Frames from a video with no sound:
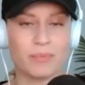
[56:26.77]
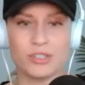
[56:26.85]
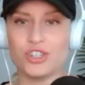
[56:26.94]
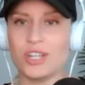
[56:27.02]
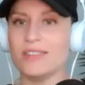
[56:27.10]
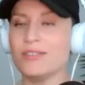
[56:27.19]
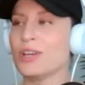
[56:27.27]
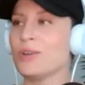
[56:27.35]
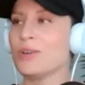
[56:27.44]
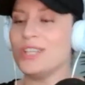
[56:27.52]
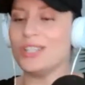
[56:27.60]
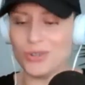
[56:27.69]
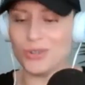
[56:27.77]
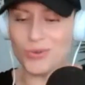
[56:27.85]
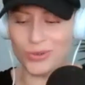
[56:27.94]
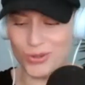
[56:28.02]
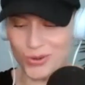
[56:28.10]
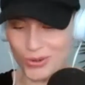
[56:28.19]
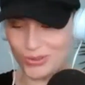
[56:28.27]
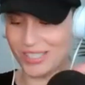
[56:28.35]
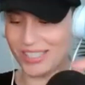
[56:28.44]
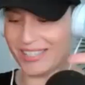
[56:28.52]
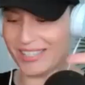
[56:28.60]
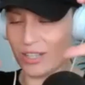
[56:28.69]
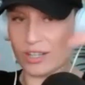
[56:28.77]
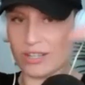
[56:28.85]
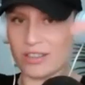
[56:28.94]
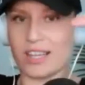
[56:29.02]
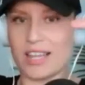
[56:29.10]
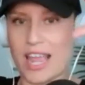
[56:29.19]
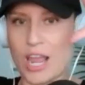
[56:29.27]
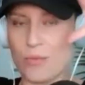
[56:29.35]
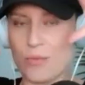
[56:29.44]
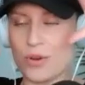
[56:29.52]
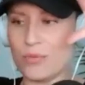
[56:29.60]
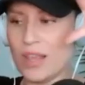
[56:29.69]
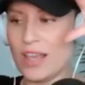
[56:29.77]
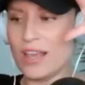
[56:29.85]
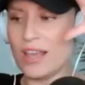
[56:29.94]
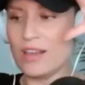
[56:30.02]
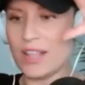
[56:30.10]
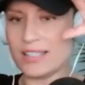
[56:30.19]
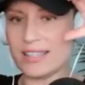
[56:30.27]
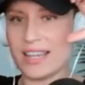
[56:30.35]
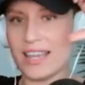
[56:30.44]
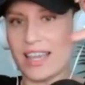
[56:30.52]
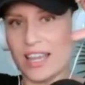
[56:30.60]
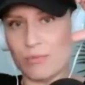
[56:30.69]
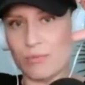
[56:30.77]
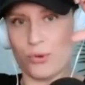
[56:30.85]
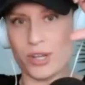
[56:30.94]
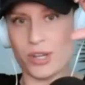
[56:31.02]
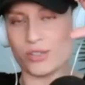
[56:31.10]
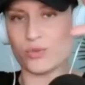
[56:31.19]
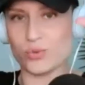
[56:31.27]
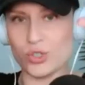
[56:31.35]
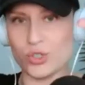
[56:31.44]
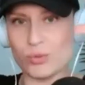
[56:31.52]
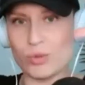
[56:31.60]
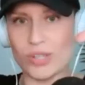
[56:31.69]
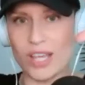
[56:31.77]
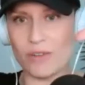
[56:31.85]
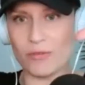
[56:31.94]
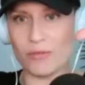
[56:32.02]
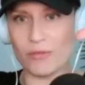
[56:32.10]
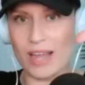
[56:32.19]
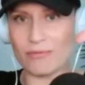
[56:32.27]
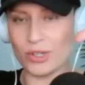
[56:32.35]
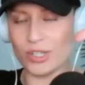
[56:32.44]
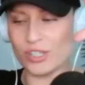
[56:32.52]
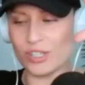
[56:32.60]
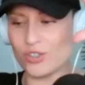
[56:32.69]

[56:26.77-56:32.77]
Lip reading: But she, like, you only see the camera that's like in Bria's room. You only get it from that footage.